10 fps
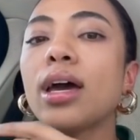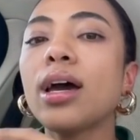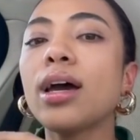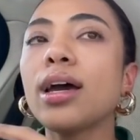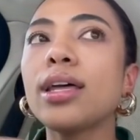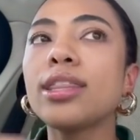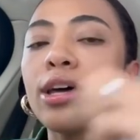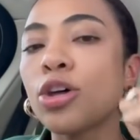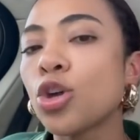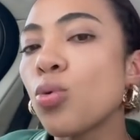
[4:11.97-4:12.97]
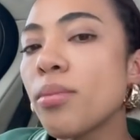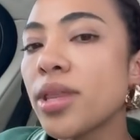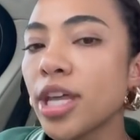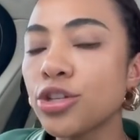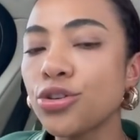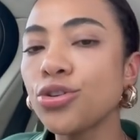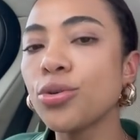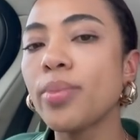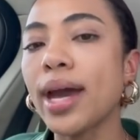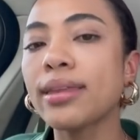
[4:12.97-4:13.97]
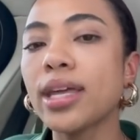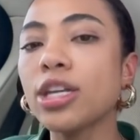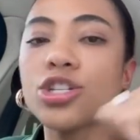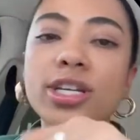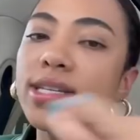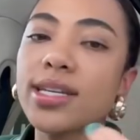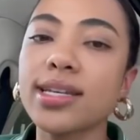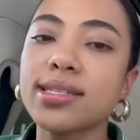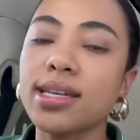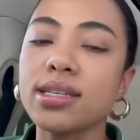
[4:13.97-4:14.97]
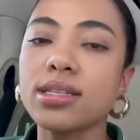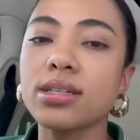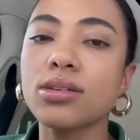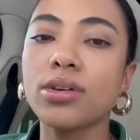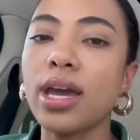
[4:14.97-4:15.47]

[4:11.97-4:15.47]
The woman that you knew back then, she doesn't exist,